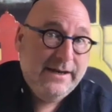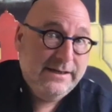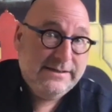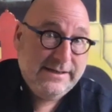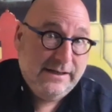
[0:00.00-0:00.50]

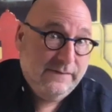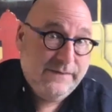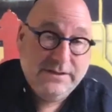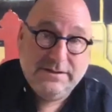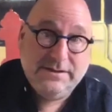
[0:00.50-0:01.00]
itself
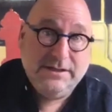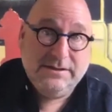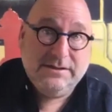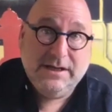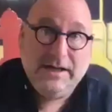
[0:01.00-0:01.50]

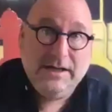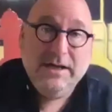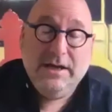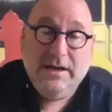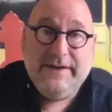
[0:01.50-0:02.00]
is
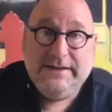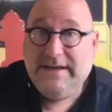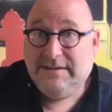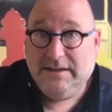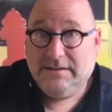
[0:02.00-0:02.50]

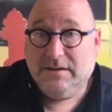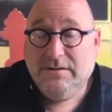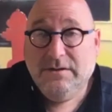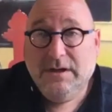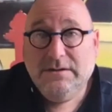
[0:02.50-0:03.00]
fantastic. So
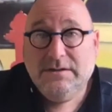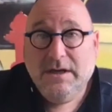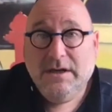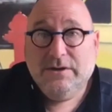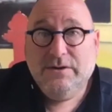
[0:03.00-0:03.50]
kudos
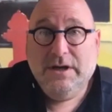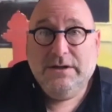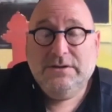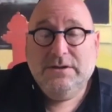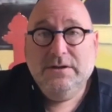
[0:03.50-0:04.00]

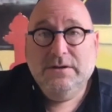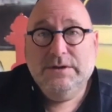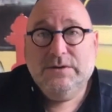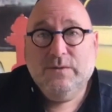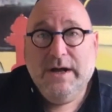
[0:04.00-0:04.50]
to you
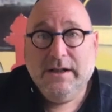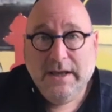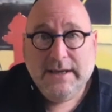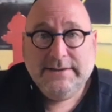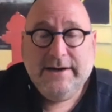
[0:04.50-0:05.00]
as well,
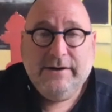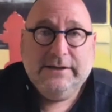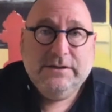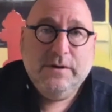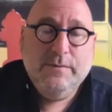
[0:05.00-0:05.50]
Daryl. I
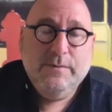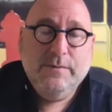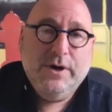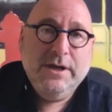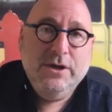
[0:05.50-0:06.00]
just want to
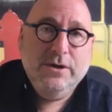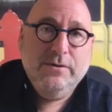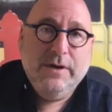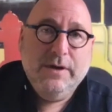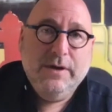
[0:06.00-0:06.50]
bring
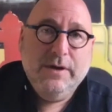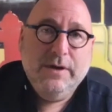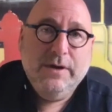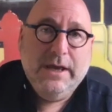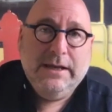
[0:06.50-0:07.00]
you
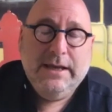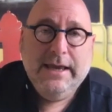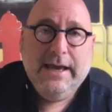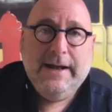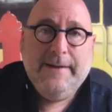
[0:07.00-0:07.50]
in
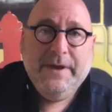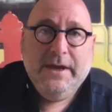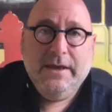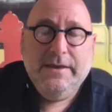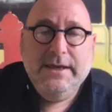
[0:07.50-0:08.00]
here,
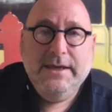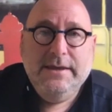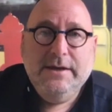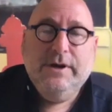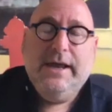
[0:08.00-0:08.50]

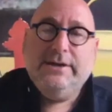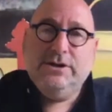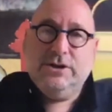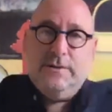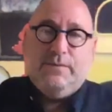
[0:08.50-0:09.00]
the
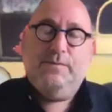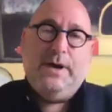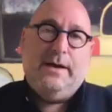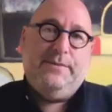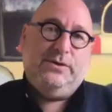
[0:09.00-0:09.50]
relationship
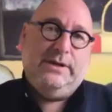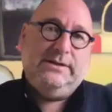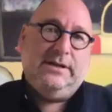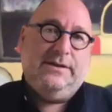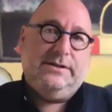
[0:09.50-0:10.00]
between
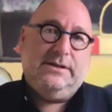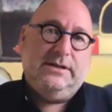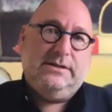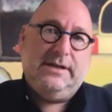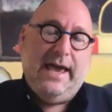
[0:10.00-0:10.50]

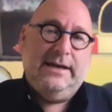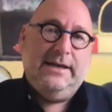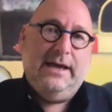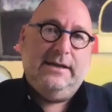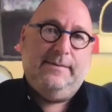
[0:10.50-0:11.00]
Synthesis and
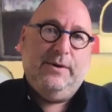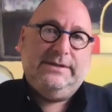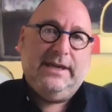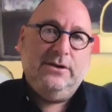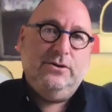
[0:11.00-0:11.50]
AWS.
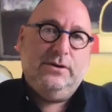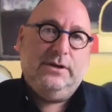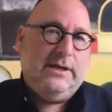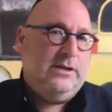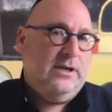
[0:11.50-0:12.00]
Can
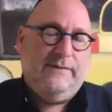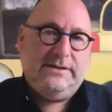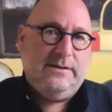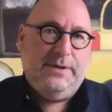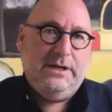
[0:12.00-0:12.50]
you give us
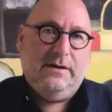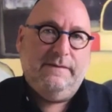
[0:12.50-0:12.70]
a bit of